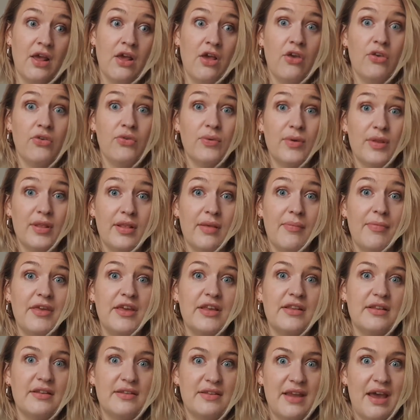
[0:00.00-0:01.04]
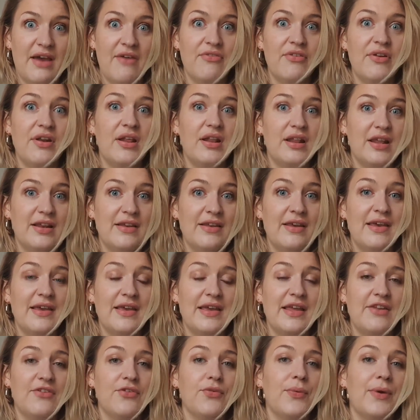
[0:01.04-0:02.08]
So it's something to definitely take
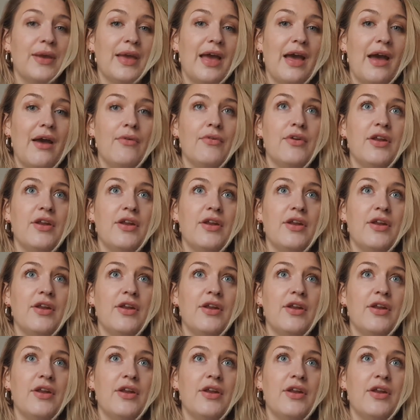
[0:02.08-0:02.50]
into account.